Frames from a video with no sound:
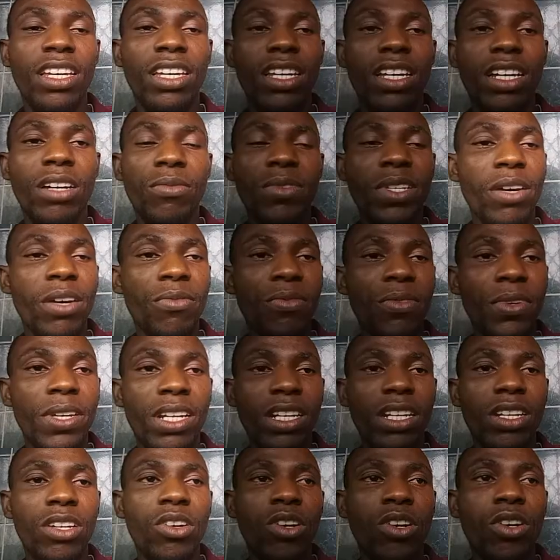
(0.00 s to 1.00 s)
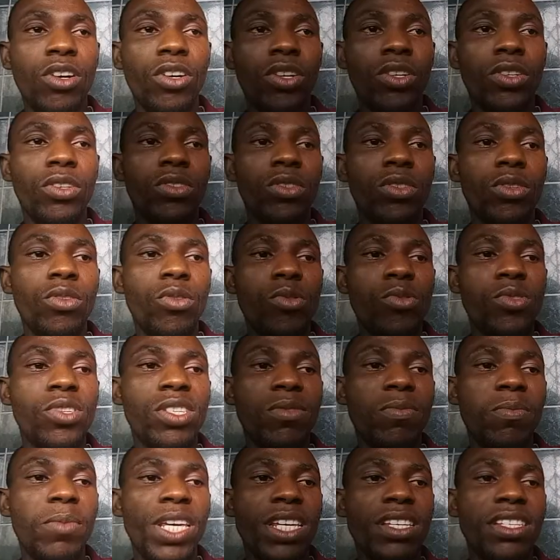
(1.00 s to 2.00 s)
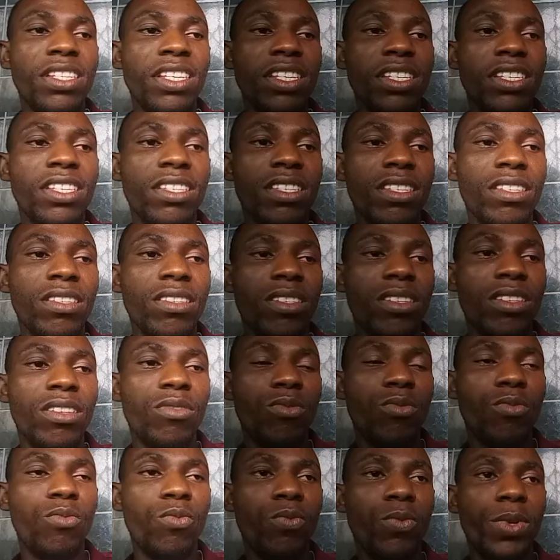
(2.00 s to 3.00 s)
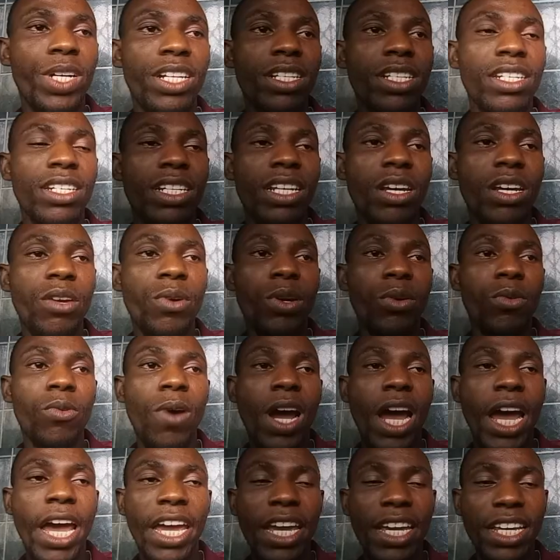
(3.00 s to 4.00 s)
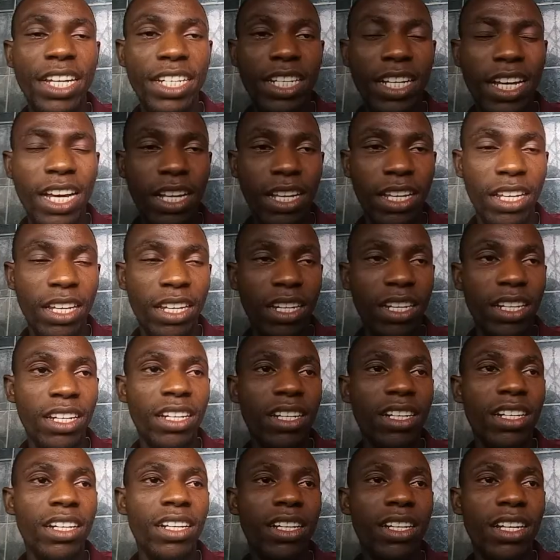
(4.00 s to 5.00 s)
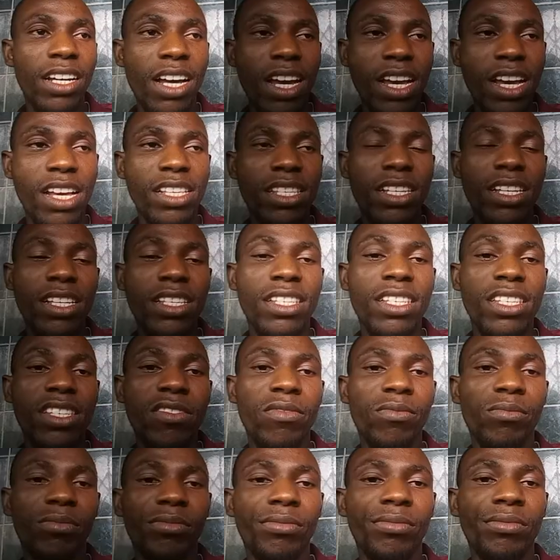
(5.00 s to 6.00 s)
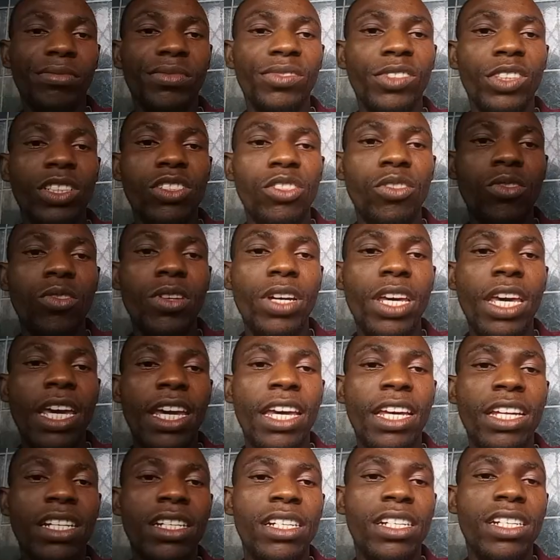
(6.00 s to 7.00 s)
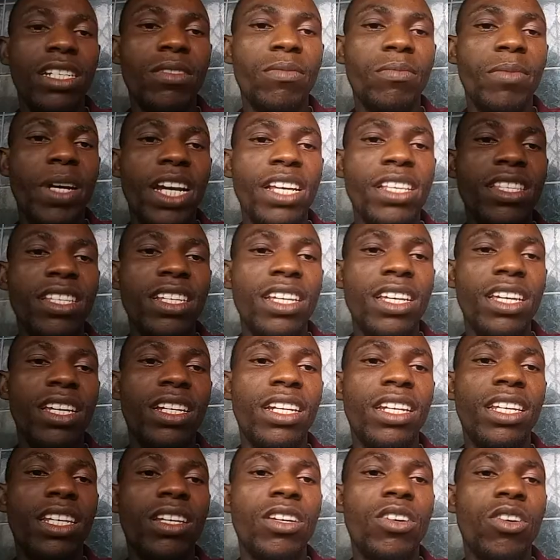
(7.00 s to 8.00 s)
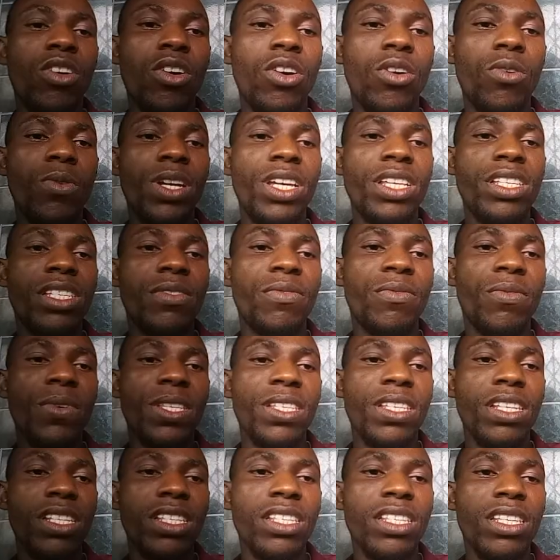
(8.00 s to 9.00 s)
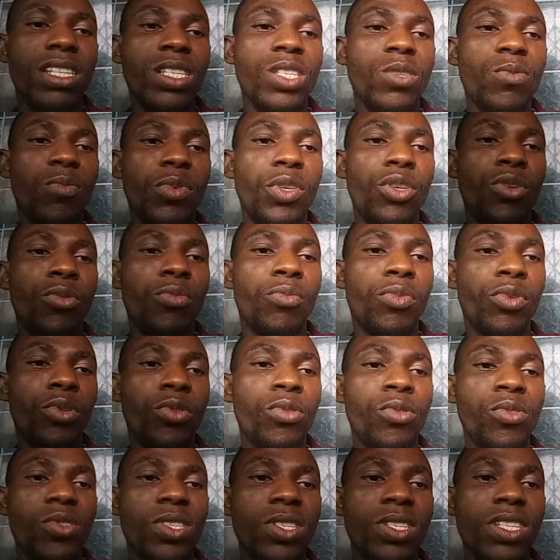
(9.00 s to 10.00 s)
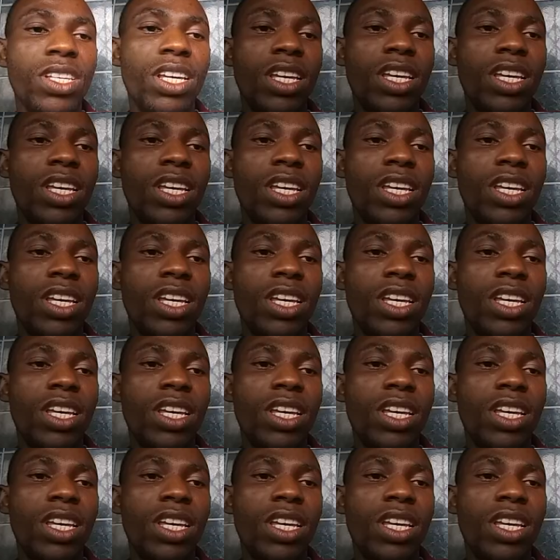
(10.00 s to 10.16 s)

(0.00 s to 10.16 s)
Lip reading: After filling all those spaces with the required answers, you end by saying he always visits his pupils